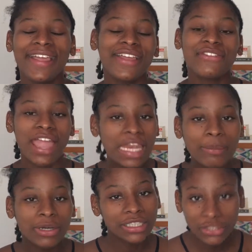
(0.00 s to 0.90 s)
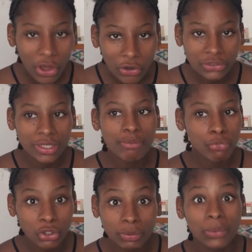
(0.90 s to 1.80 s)
if anybody knows, and
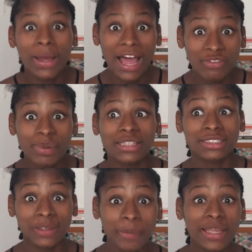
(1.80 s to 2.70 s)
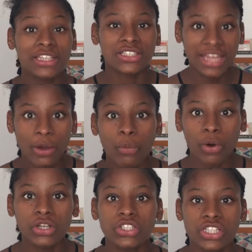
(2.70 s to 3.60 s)
most people have been to the beach that
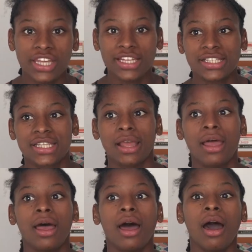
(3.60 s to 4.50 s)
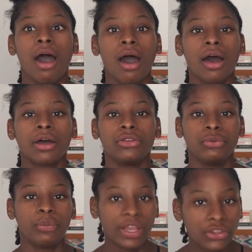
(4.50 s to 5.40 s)
watch this,
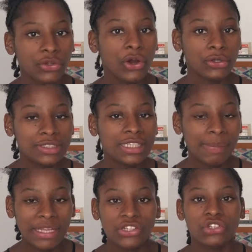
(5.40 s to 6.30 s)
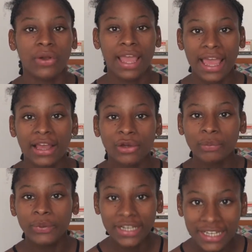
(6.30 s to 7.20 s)
when you go to the beach your hair
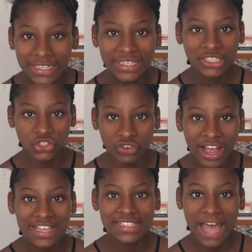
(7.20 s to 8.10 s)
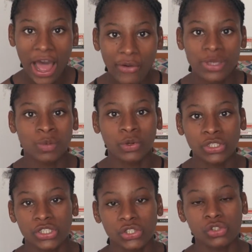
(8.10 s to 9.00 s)
completely dries out. It's
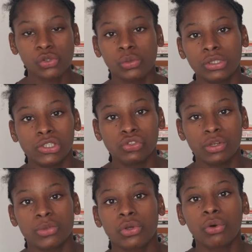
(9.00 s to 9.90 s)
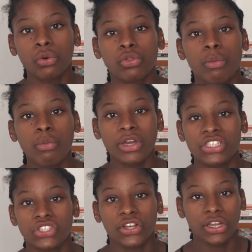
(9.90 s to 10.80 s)
because the salt water strips all the
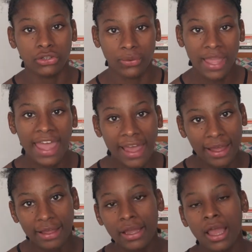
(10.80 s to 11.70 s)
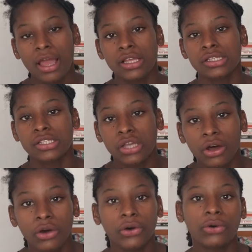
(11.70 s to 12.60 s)
moisture in your hair.
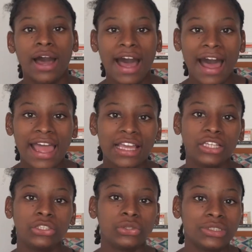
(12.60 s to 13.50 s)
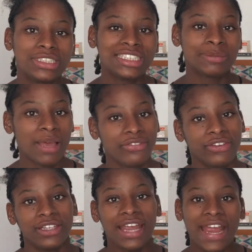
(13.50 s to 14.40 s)
So I use this
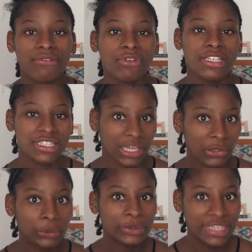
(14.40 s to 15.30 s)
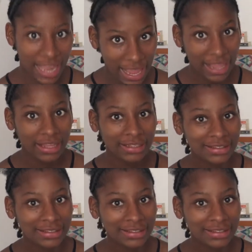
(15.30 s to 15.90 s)
method every single day